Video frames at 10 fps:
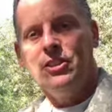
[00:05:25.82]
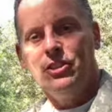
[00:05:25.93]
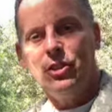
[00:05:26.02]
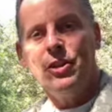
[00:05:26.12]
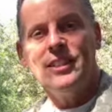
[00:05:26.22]

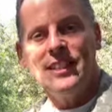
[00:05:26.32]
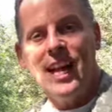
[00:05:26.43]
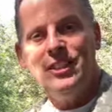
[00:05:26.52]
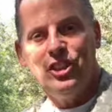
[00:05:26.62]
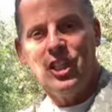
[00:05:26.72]
So the
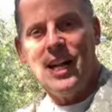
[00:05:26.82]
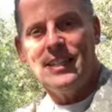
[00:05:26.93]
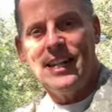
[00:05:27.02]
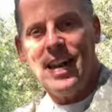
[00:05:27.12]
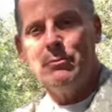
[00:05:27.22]
side
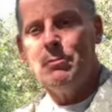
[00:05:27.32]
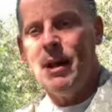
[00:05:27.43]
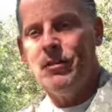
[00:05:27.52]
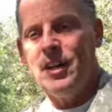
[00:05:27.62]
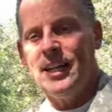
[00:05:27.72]
shot camera
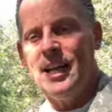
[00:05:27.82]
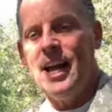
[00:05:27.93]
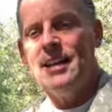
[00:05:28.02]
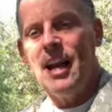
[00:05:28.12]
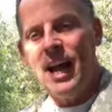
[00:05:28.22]
mount that I
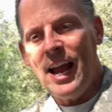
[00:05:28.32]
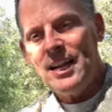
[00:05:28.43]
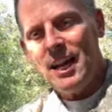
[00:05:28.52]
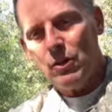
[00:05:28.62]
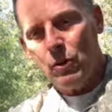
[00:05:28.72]

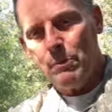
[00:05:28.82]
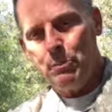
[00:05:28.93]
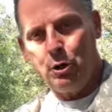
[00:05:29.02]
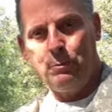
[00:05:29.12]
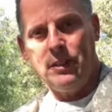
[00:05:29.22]
got on
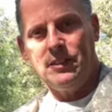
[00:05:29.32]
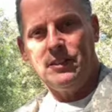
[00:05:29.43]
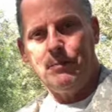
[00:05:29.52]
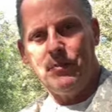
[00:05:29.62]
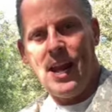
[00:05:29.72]

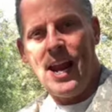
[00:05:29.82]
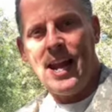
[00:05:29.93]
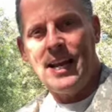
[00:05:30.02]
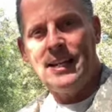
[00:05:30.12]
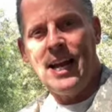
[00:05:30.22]
purpose,
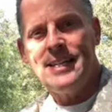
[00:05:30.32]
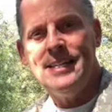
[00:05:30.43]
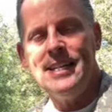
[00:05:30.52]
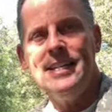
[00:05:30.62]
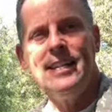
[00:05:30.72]
and I
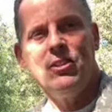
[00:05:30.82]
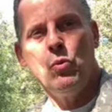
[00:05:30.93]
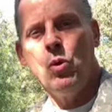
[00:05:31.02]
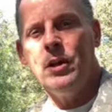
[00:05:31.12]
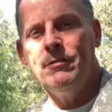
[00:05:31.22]
didn't get the
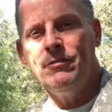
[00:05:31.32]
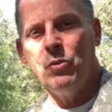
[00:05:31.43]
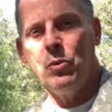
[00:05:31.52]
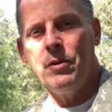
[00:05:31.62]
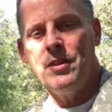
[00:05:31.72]
one
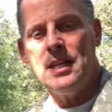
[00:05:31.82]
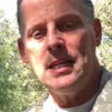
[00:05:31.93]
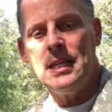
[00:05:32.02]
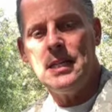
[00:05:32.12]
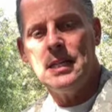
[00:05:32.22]
for
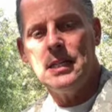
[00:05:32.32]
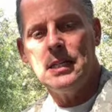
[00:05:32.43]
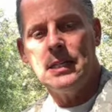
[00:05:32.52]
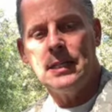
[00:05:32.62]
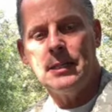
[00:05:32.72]
the
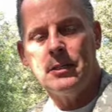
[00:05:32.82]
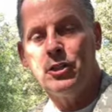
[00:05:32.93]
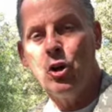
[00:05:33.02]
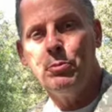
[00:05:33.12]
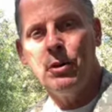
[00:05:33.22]

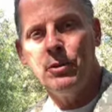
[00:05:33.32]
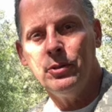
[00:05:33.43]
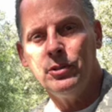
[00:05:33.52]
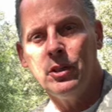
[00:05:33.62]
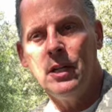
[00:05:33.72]

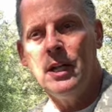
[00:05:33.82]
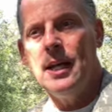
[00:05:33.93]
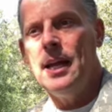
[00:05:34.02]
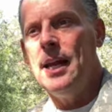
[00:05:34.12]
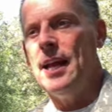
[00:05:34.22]
GoPros,
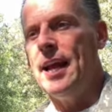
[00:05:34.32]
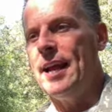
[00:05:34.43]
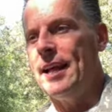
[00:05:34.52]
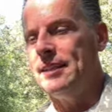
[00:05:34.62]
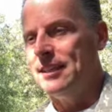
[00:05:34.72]

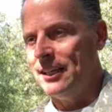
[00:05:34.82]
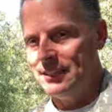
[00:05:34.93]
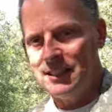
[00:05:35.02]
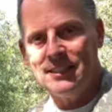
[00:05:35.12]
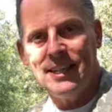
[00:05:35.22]
and
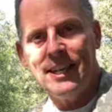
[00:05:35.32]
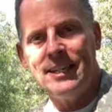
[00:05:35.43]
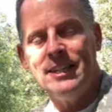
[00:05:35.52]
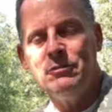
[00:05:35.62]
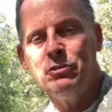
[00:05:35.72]
as I said, I
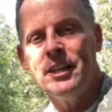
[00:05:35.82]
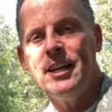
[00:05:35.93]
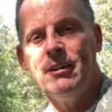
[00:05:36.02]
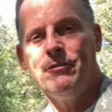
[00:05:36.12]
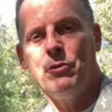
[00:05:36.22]
didn't really
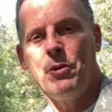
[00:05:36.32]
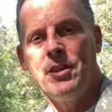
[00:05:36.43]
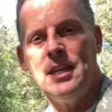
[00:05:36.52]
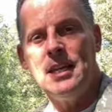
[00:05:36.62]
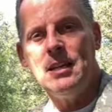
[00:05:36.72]
care for
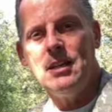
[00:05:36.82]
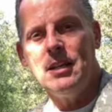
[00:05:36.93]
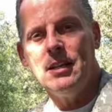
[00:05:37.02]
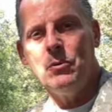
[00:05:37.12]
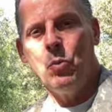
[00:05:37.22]
the
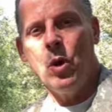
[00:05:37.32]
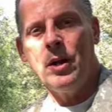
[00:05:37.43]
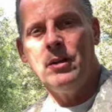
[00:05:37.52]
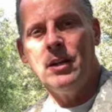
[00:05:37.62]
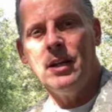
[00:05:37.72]
one